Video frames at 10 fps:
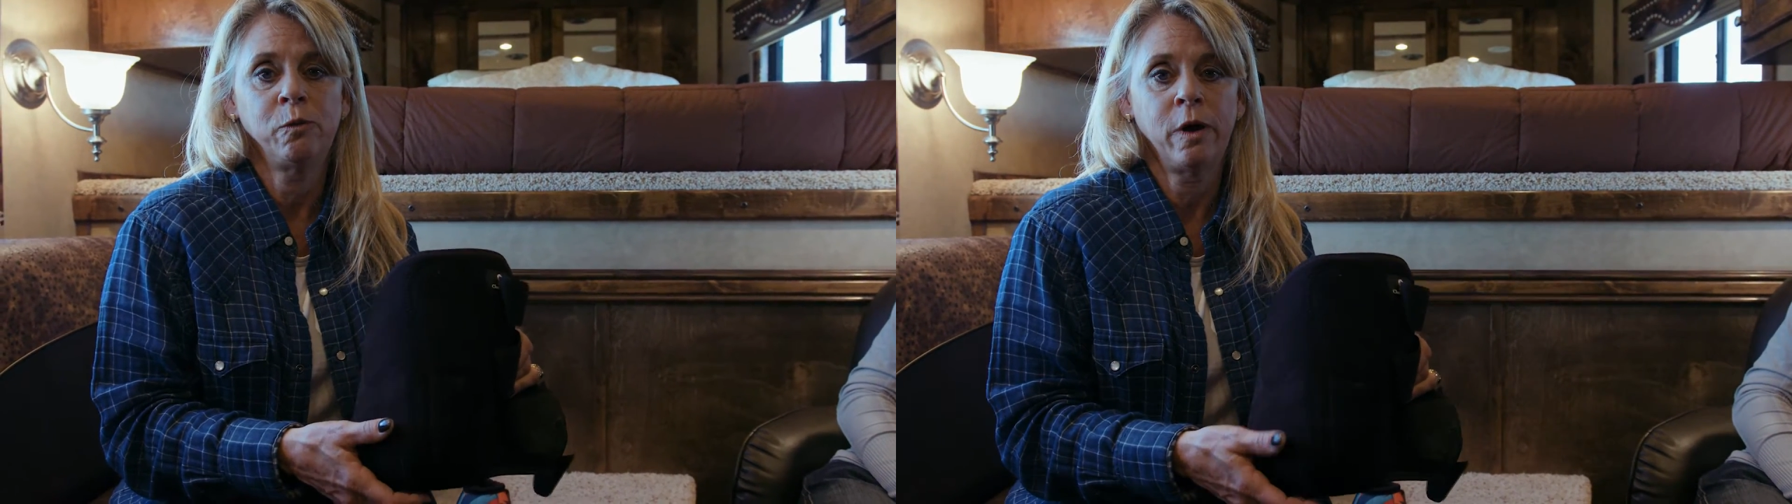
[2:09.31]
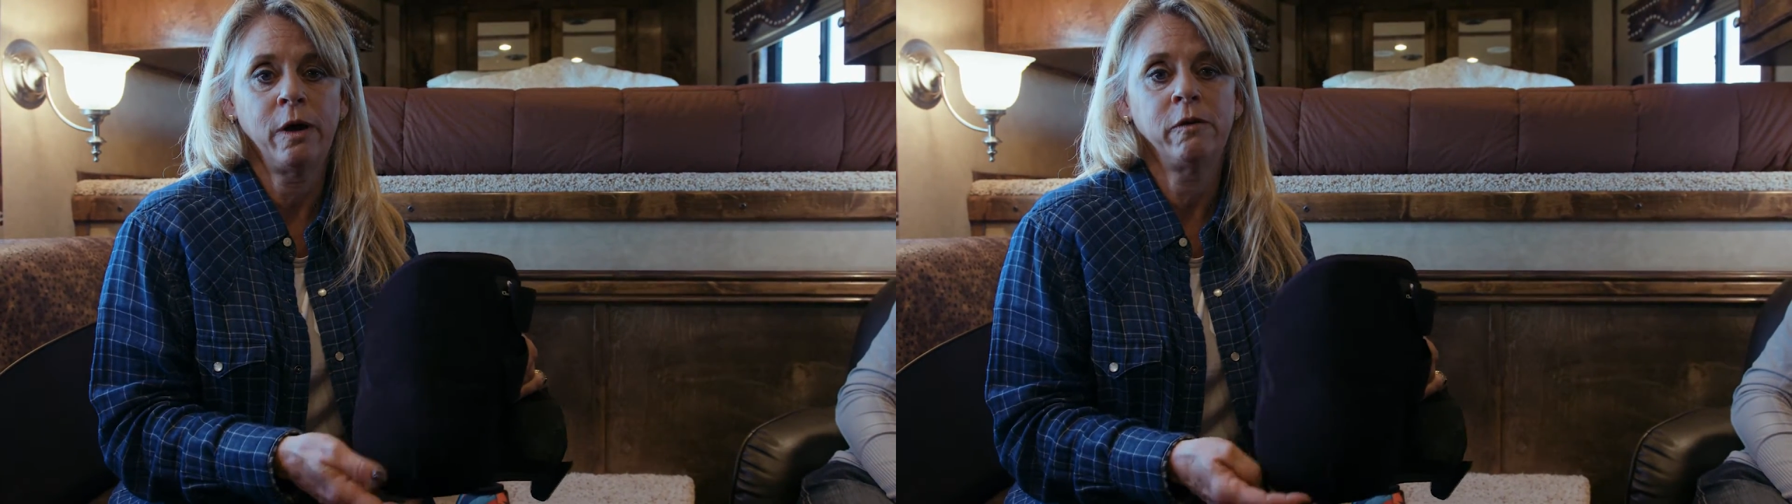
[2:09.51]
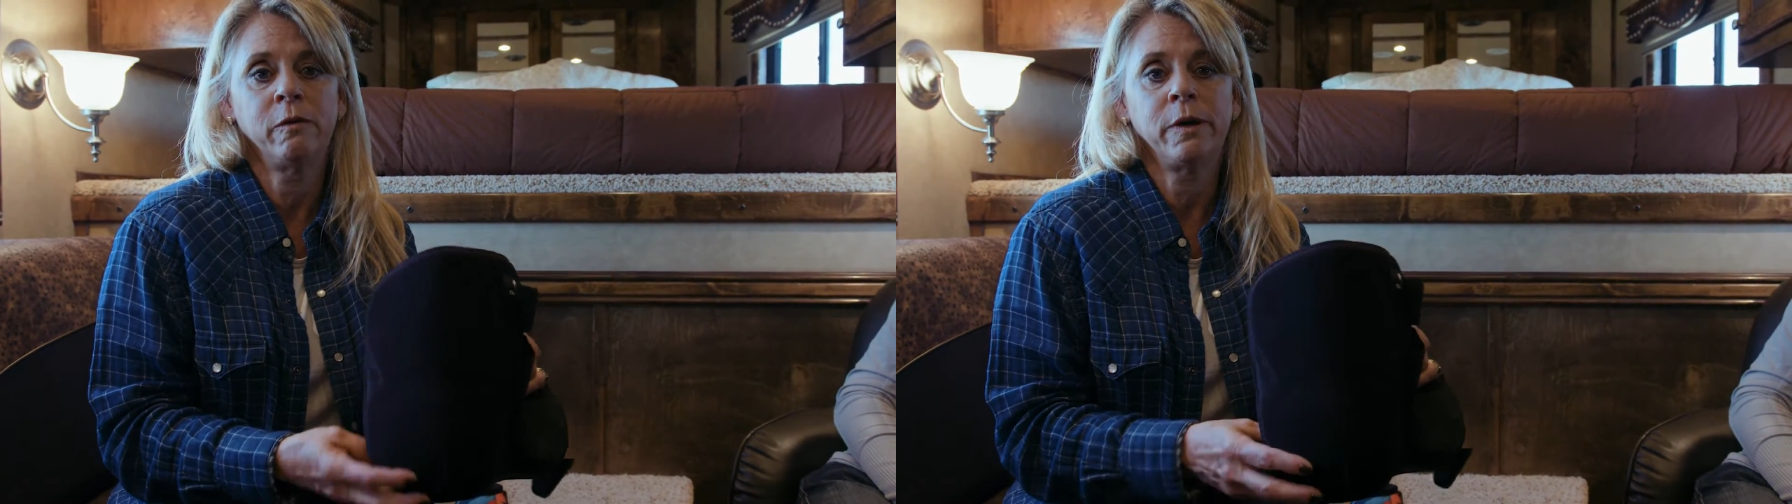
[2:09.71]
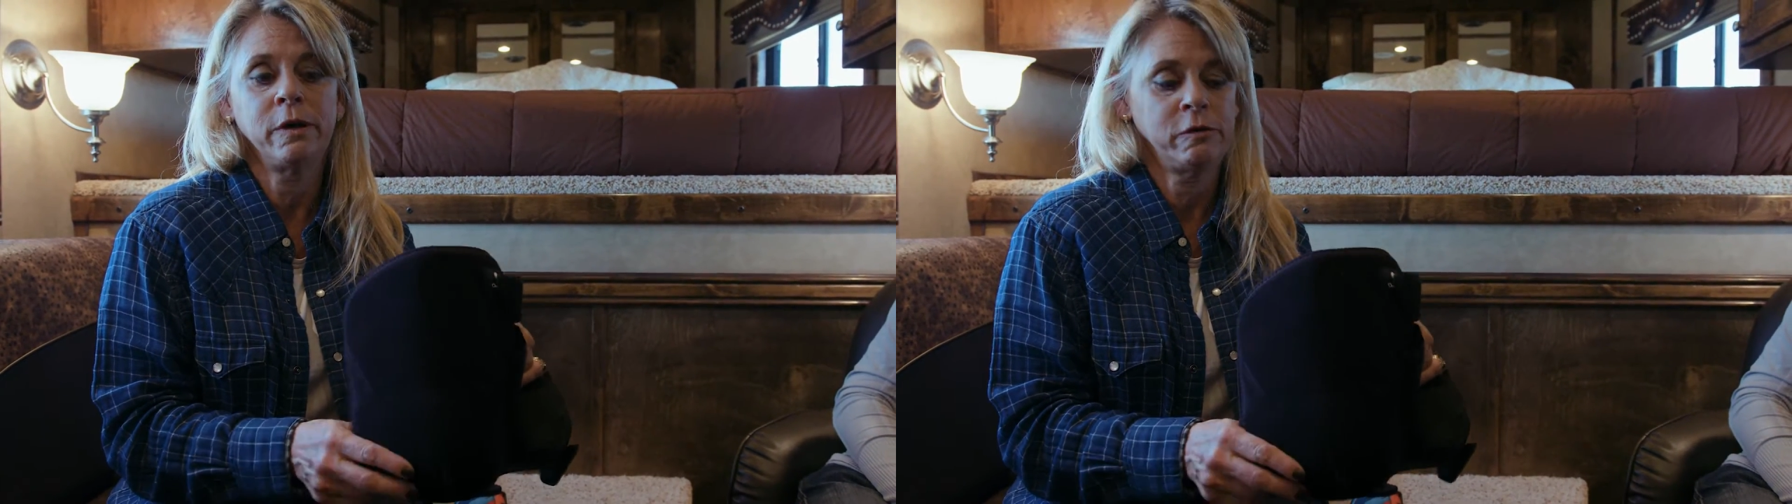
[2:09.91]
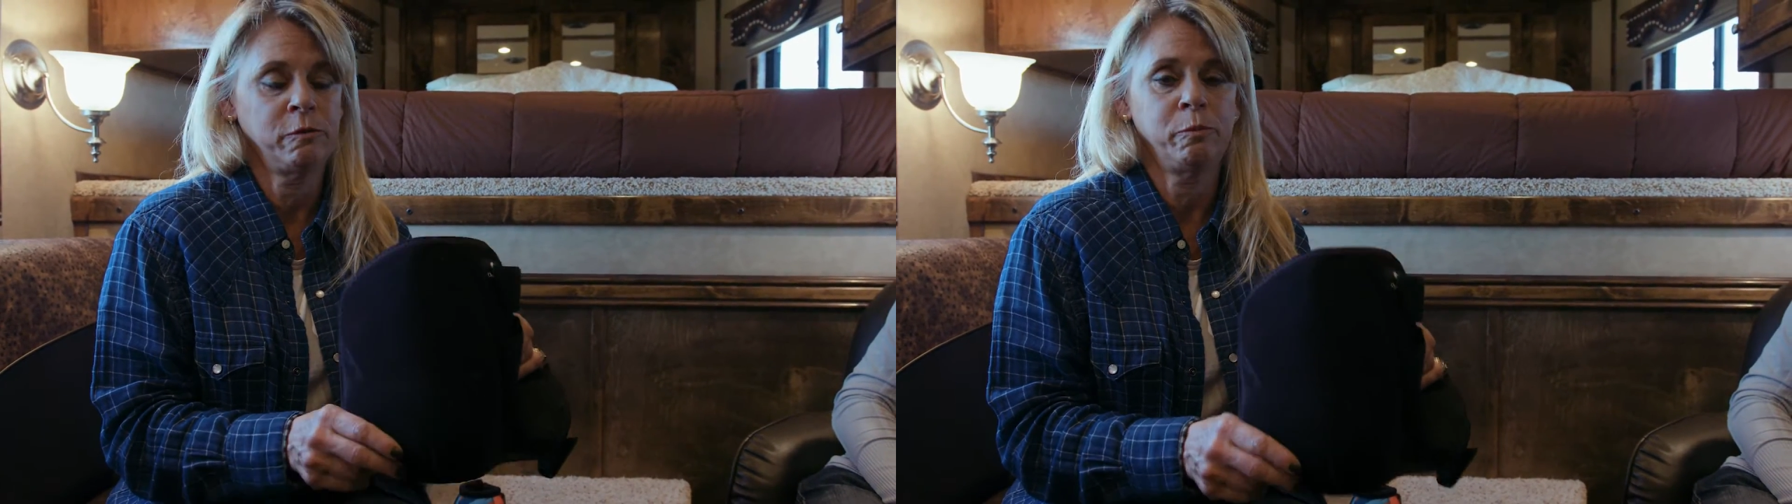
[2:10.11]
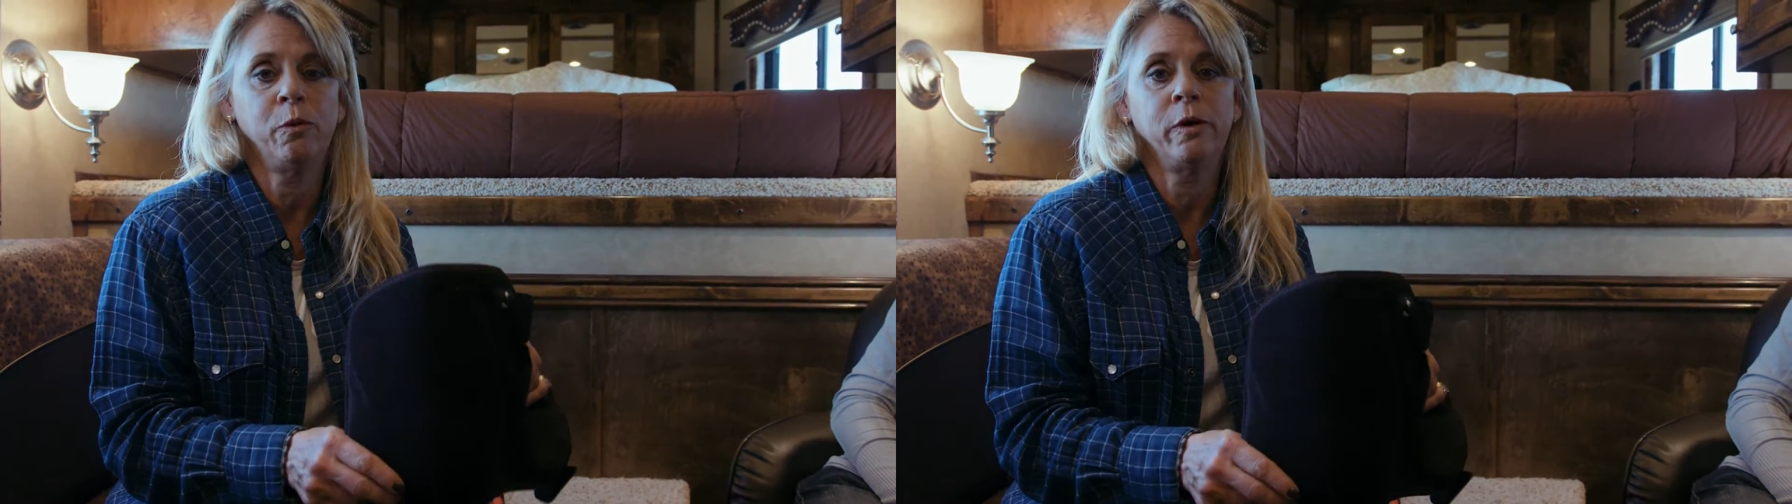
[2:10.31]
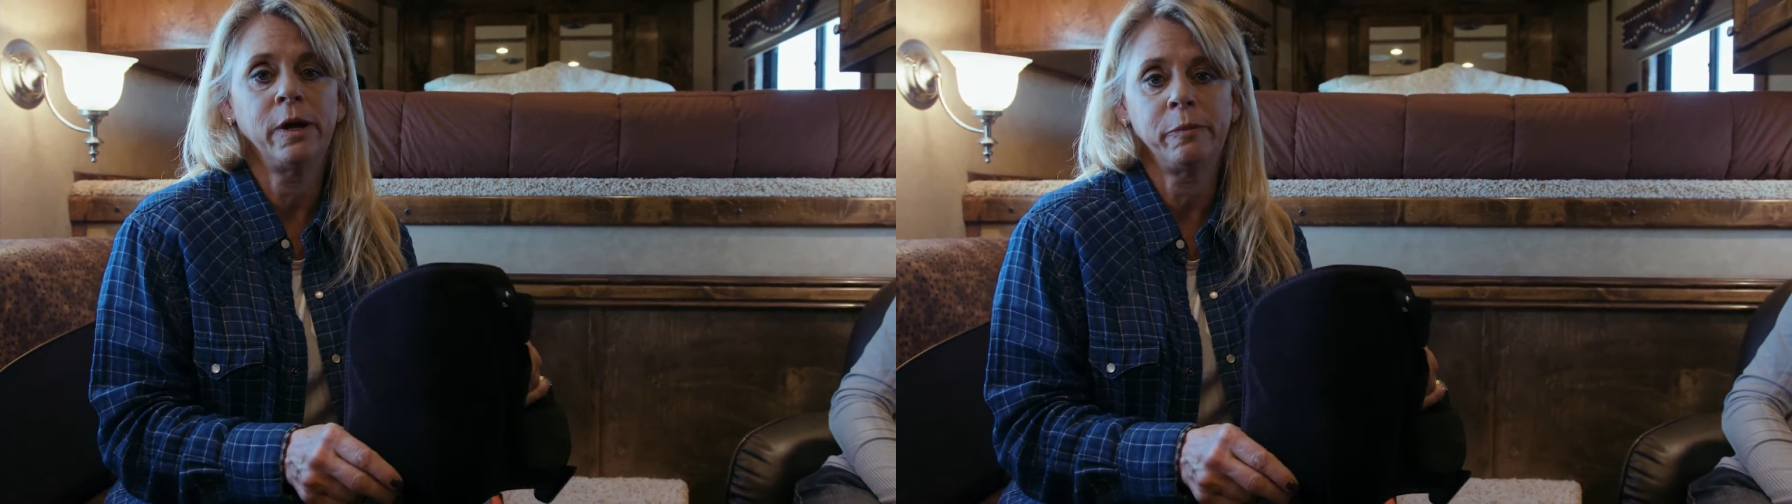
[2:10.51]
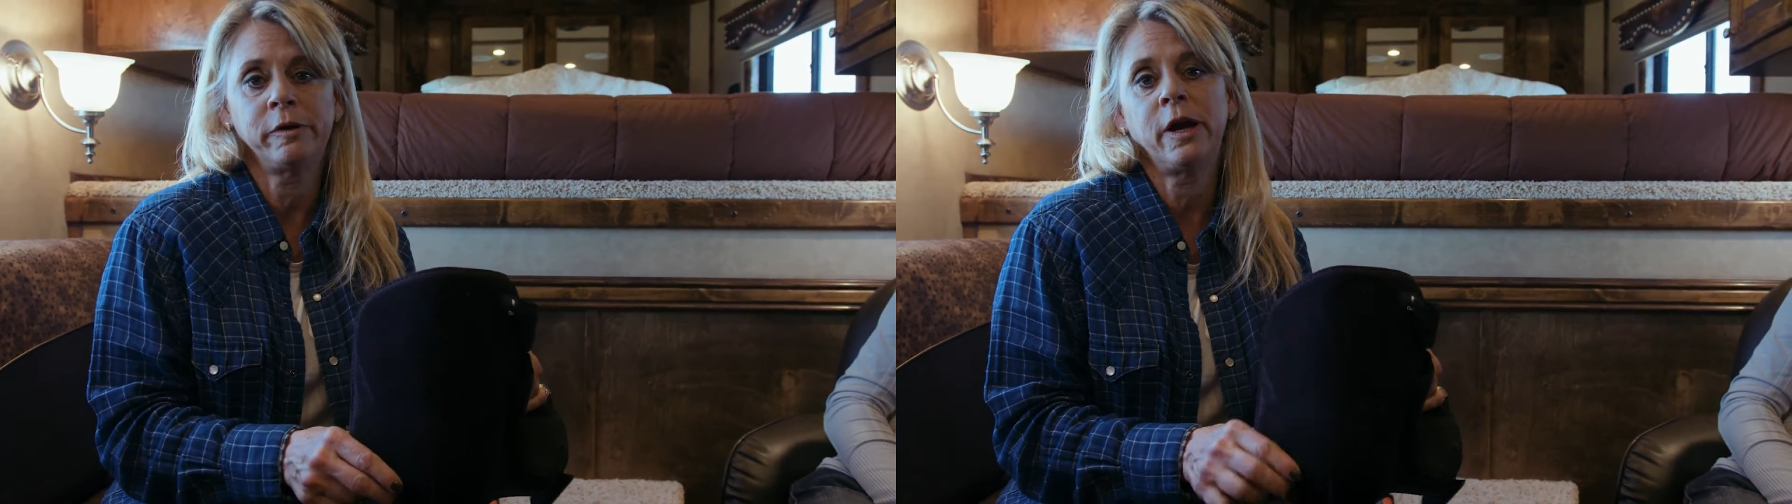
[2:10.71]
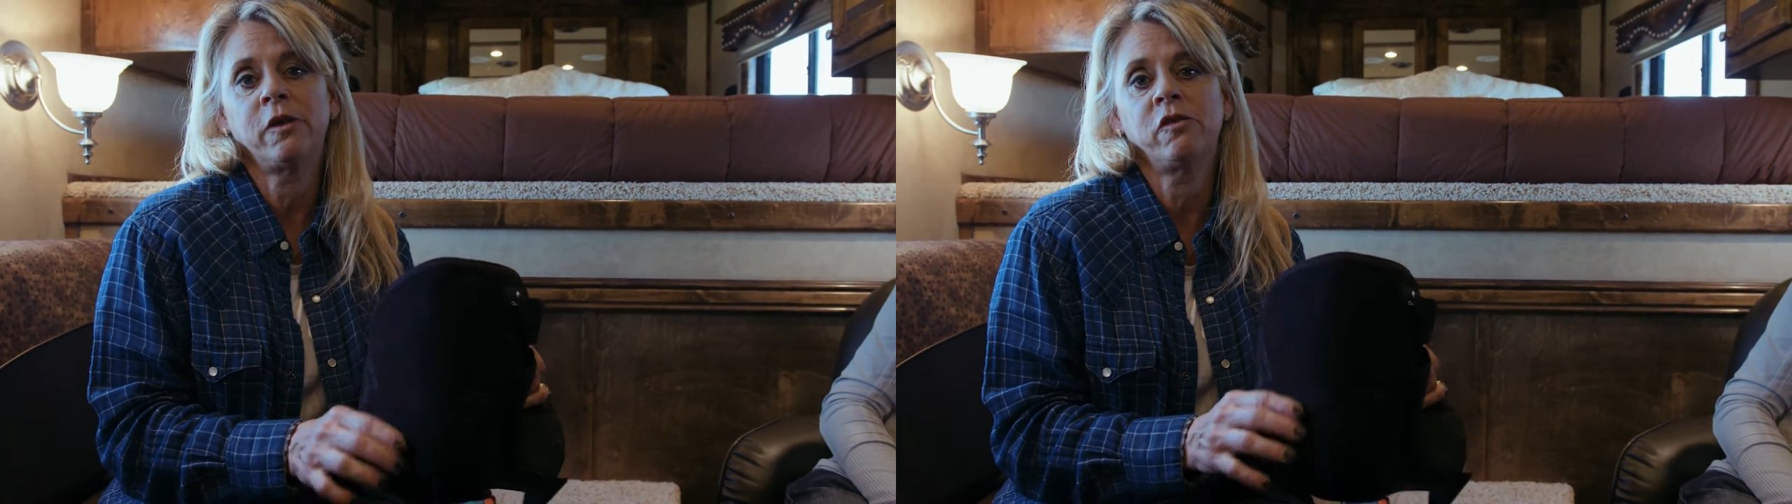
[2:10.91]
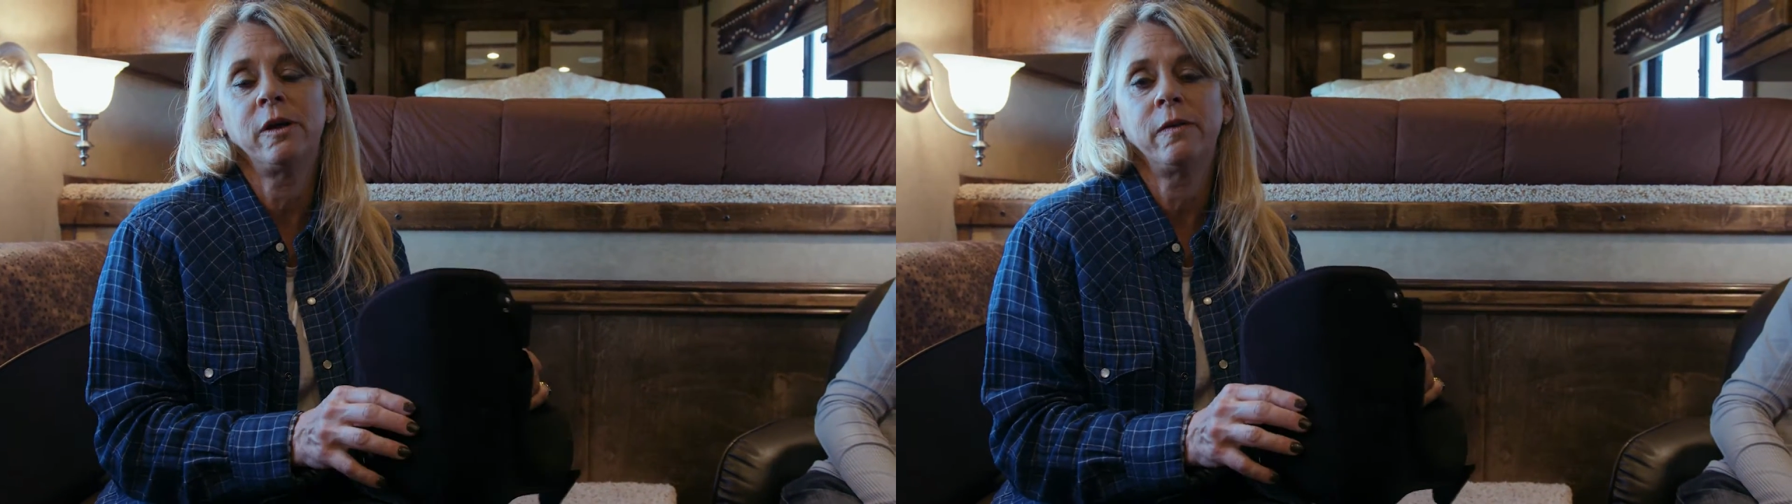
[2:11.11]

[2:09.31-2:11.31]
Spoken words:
One of them is support and protection,